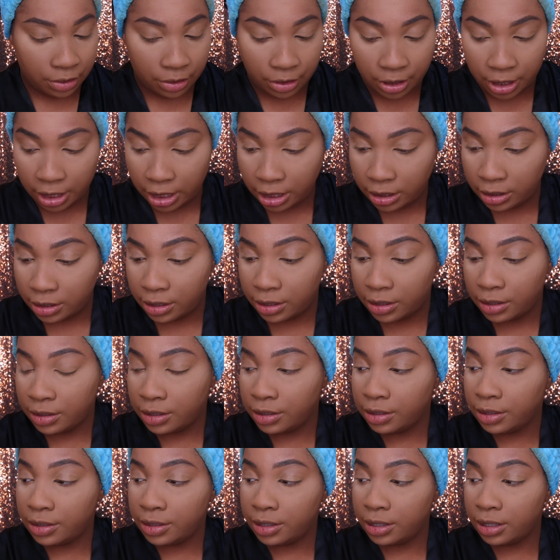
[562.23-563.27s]
Right,
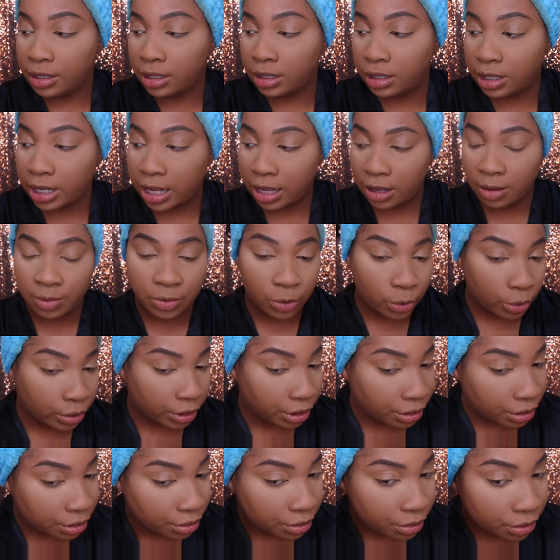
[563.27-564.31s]
now I'm
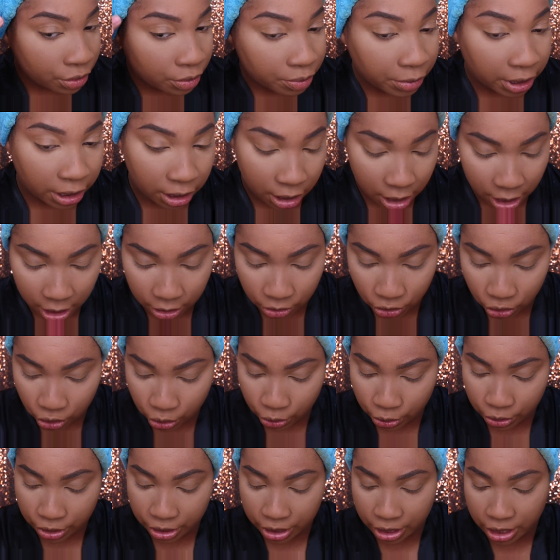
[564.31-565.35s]
going to do my
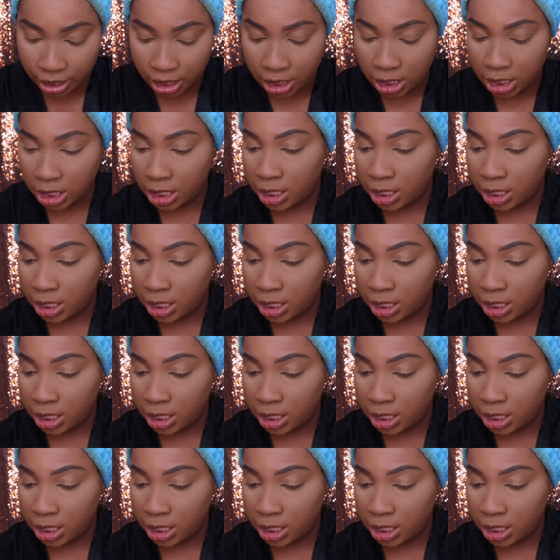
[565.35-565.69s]
contour.